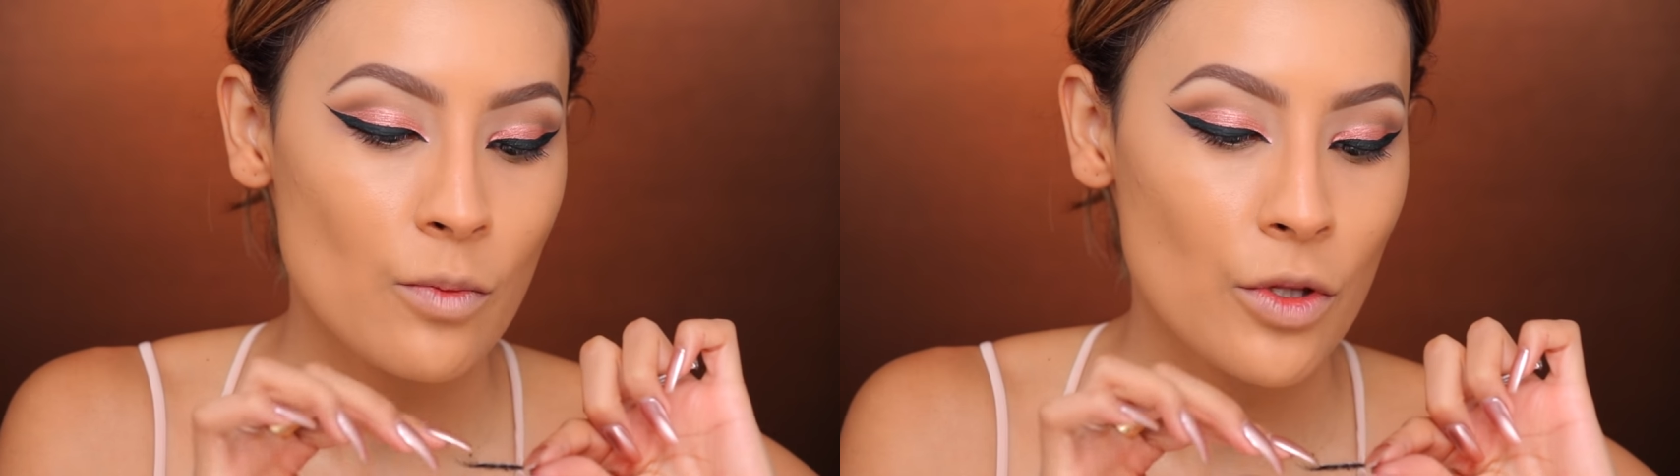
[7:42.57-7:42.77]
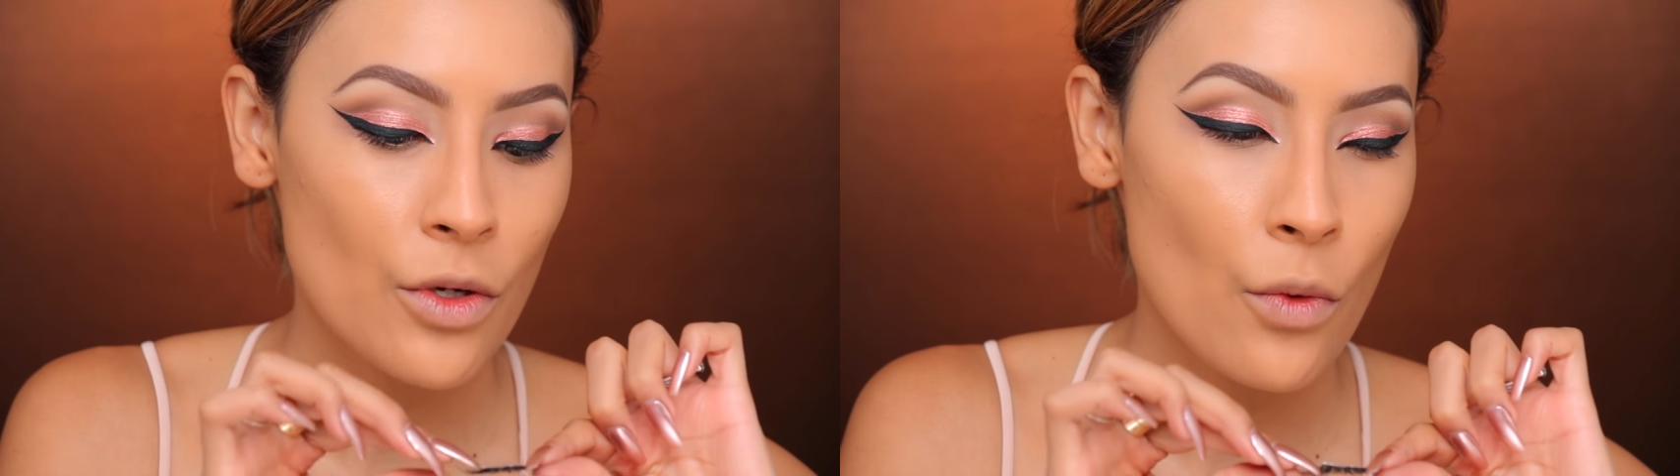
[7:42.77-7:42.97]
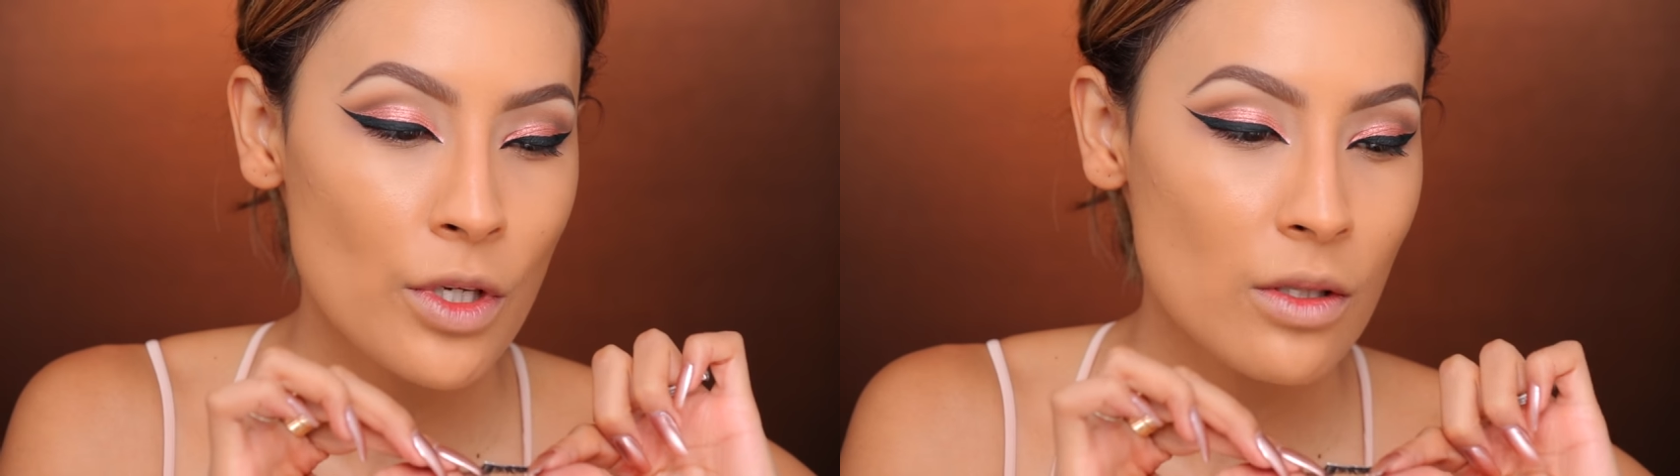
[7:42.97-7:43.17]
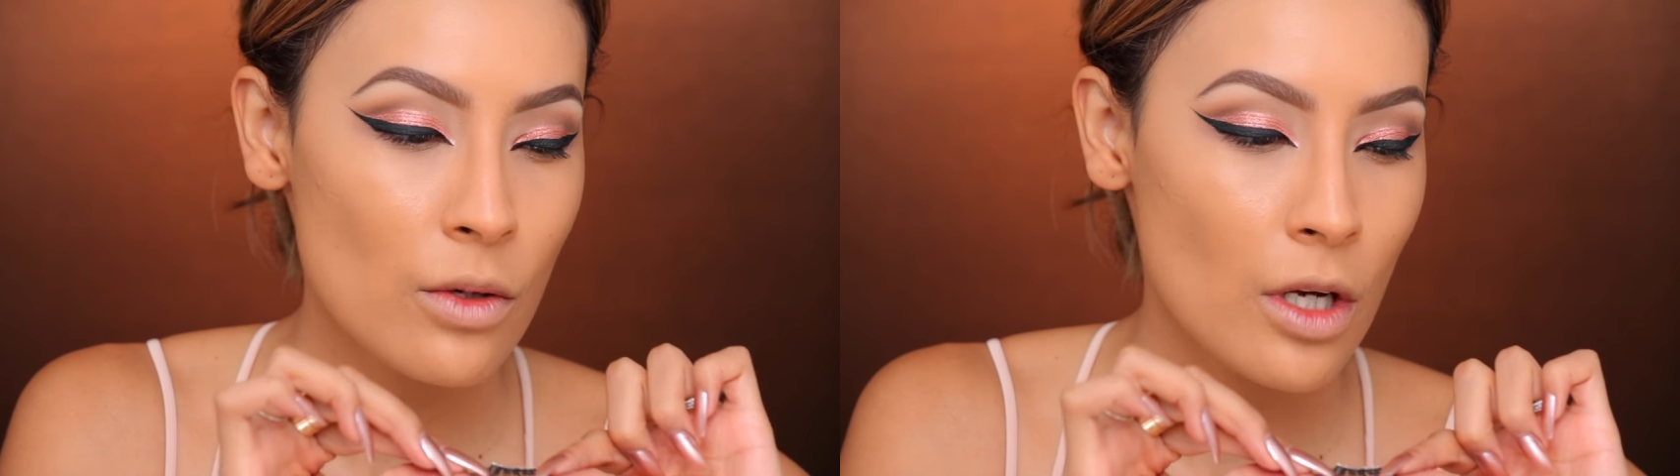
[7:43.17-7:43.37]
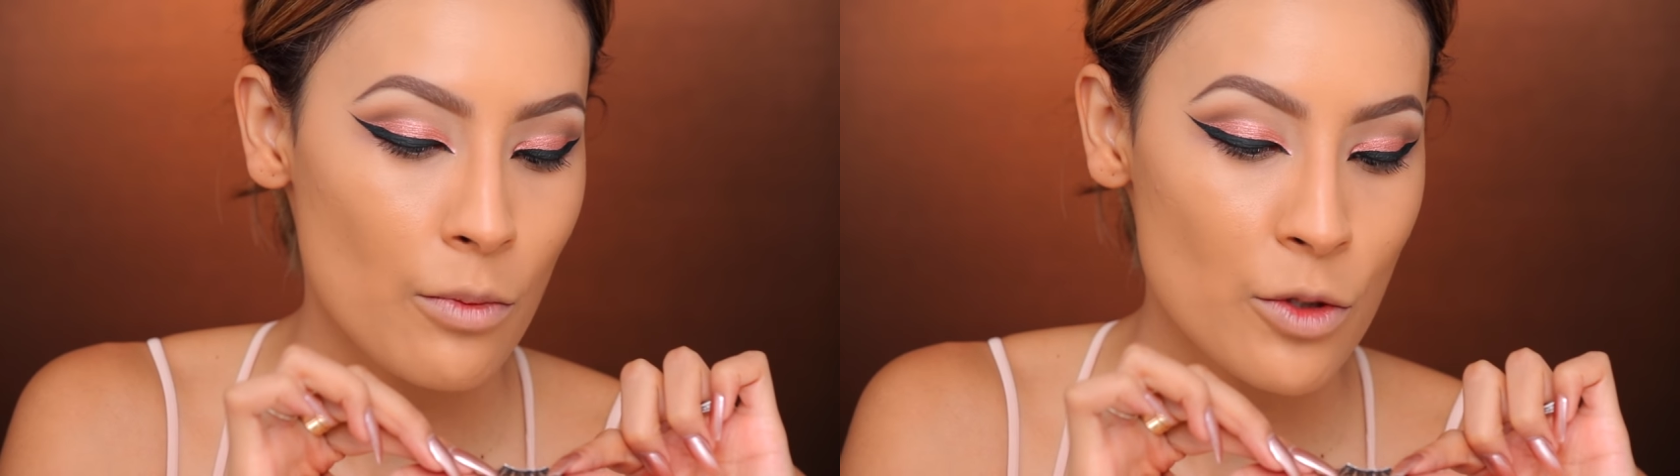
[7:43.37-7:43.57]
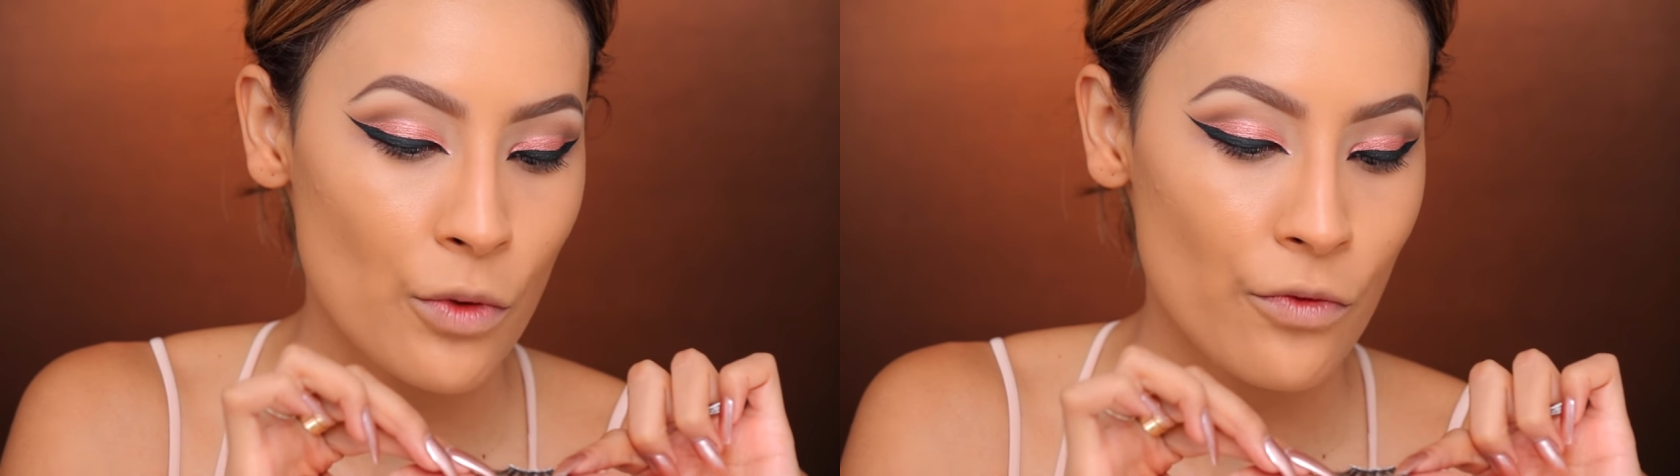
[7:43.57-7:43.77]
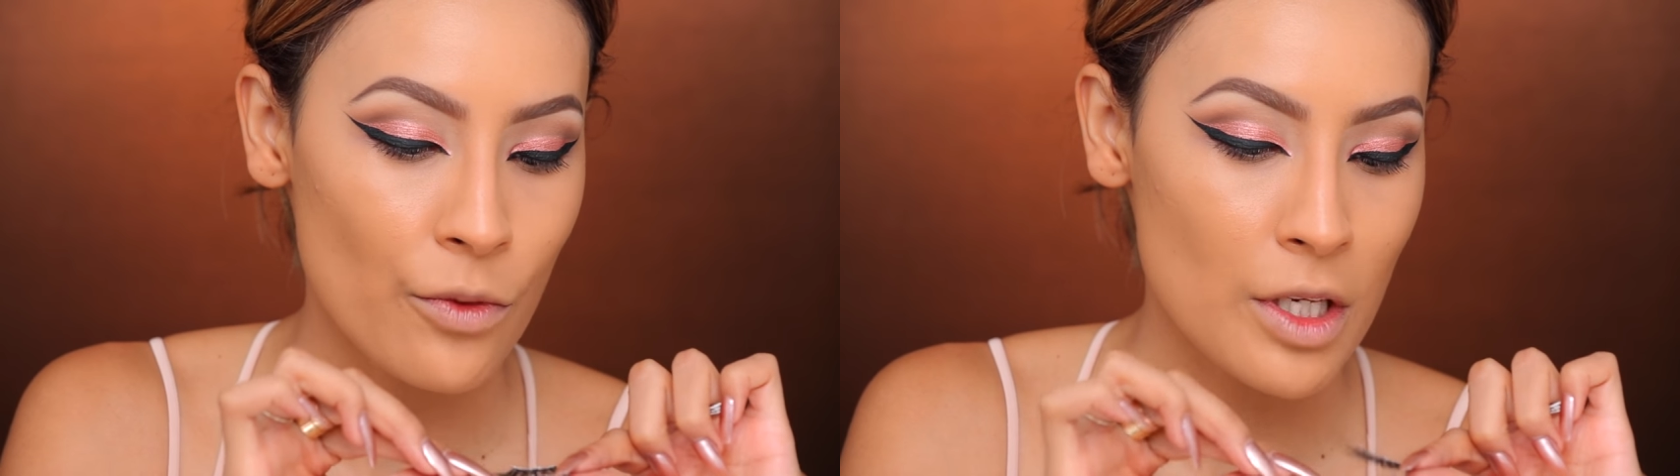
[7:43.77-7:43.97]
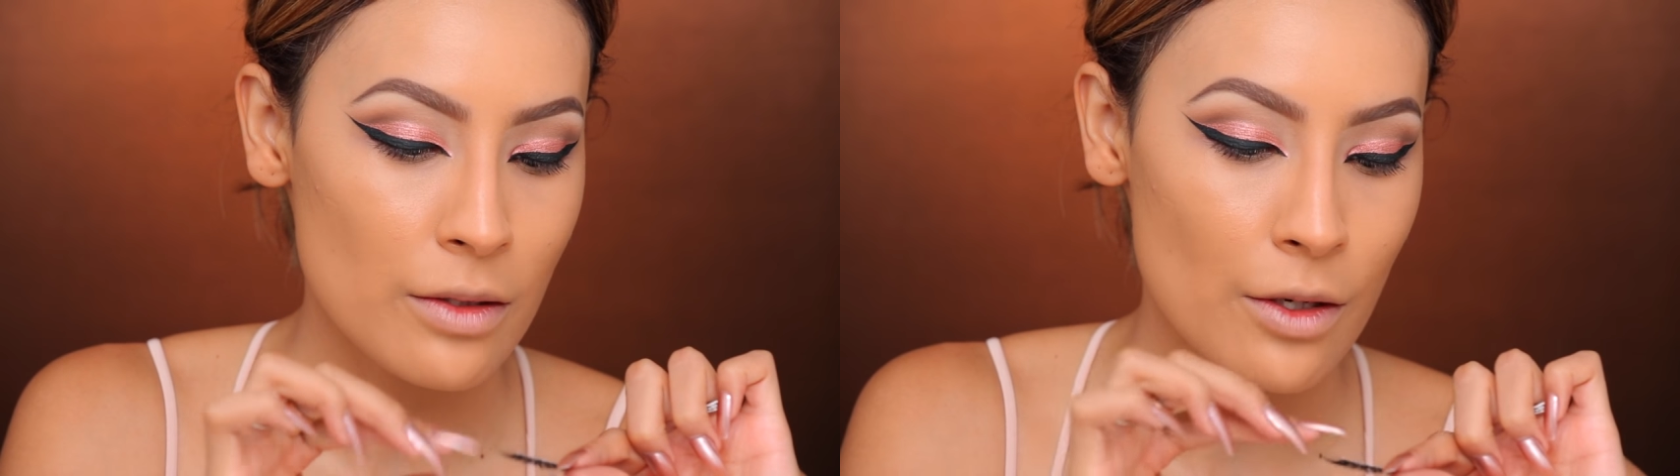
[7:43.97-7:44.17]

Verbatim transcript: but they're always so uncomfortable for me.